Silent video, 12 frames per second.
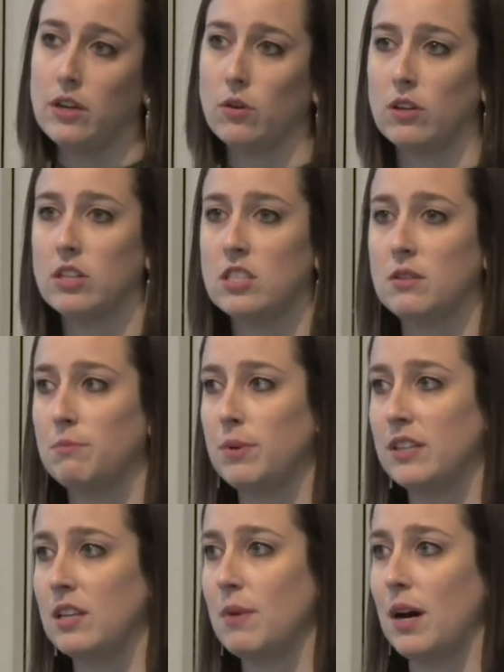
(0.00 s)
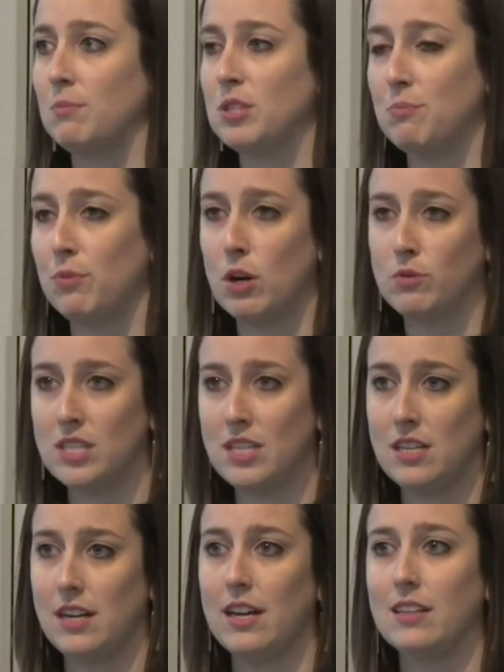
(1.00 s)
in order to bring them up to
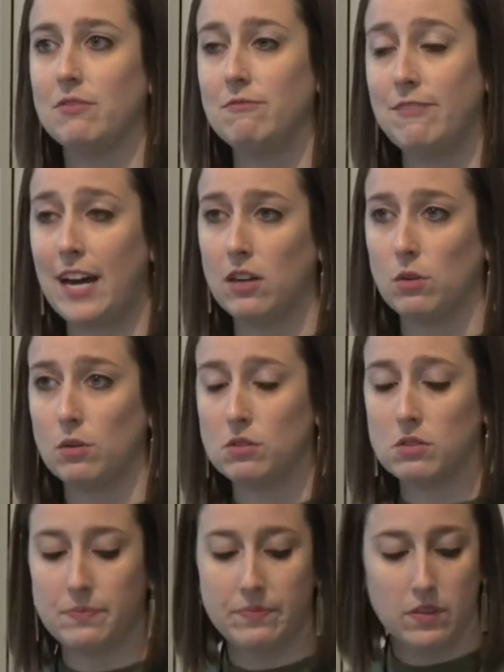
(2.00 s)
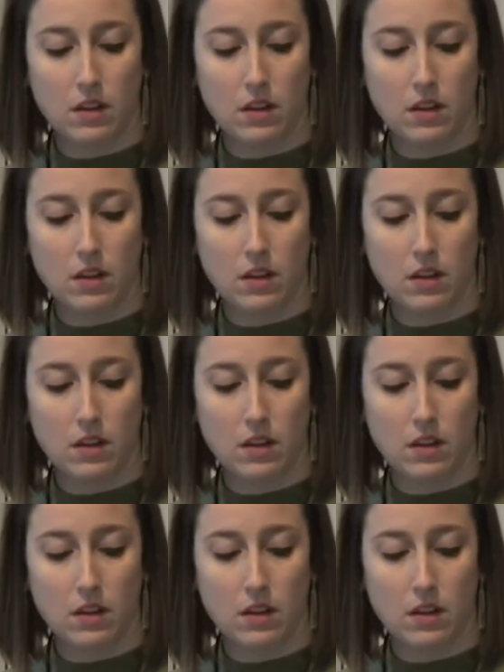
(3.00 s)
protein and fat goals.